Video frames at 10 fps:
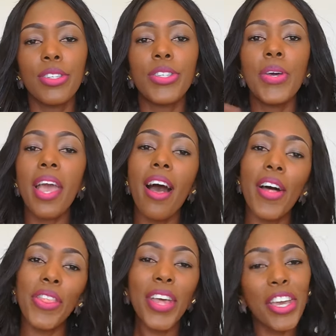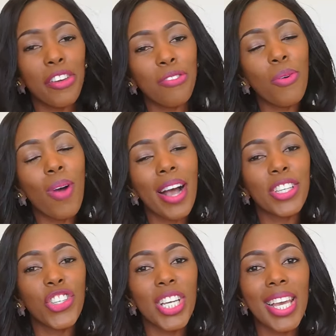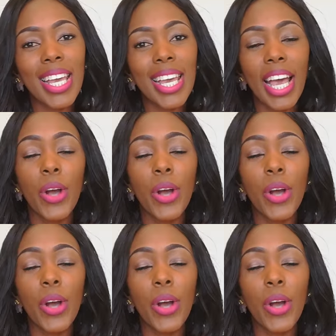So yeah, thank you for watching.